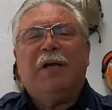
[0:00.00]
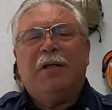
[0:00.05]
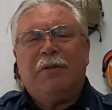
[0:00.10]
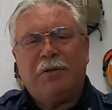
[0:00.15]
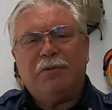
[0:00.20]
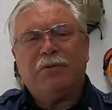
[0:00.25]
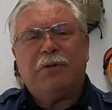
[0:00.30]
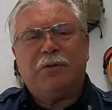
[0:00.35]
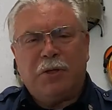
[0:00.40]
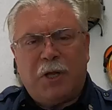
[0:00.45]

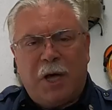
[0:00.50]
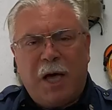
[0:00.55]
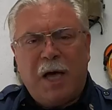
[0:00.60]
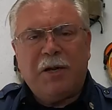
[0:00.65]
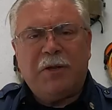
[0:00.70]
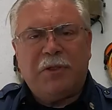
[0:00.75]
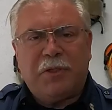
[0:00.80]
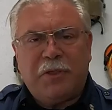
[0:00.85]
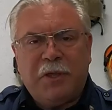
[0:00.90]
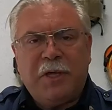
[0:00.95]
There's a
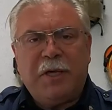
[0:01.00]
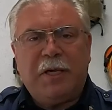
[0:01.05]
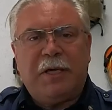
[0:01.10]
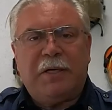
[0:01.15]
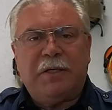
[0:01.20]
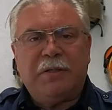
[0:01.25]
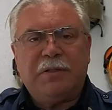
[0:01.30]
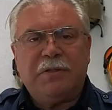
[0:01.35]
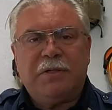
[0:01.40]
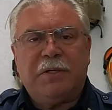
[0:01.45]
lot of
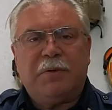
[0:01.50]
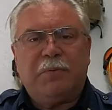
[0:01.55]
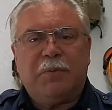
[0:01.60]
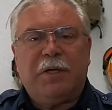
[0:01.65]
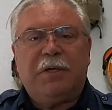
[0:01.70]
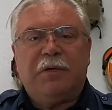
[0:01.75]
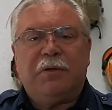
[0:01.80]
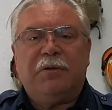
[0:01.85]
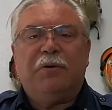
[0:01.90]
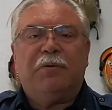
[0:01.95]
things that
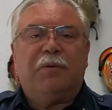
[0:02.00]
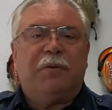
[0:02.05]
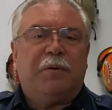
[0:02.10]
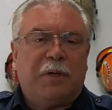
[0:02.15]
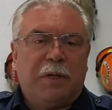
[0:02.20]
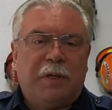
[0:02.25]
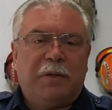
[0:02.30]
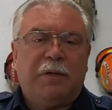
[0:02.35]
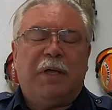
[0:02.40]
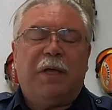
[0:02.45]
we can do,
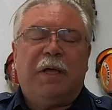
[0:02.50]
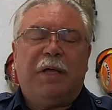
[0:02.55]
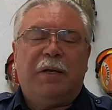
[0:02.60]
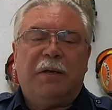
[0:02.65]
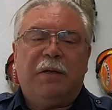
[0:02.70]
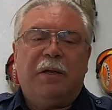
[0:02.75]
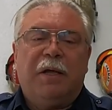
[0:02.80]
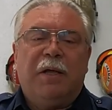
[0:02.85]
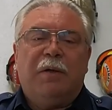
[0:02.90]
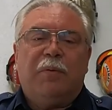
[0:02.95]

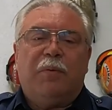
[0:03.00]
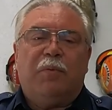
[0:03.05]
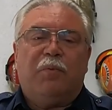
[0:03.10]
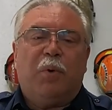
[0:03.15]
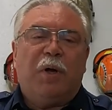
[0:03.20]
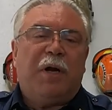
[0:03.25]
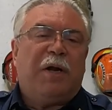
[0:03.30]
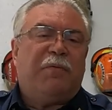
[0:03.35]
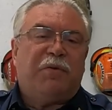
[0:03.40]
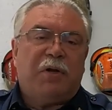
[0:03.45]
and
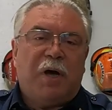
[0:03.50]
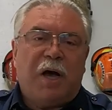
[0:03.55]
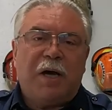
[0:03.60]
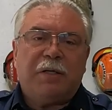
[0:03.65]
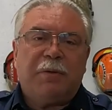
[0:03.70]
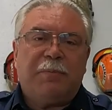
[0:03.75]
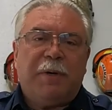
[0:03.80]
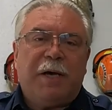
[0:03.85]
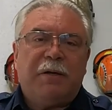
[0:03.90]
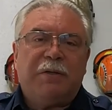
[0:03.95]
what I've
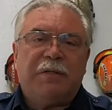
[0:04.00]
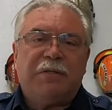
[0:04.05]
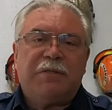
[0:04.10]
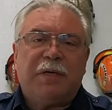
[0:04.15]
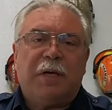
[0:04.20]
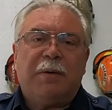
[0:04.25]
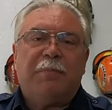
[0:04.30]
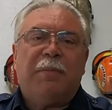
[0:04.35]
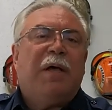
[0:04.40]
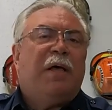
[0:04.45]
talked about is
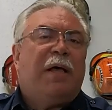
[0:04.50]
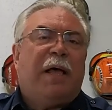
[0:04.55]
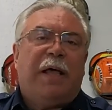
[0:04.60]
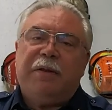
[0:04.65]
some,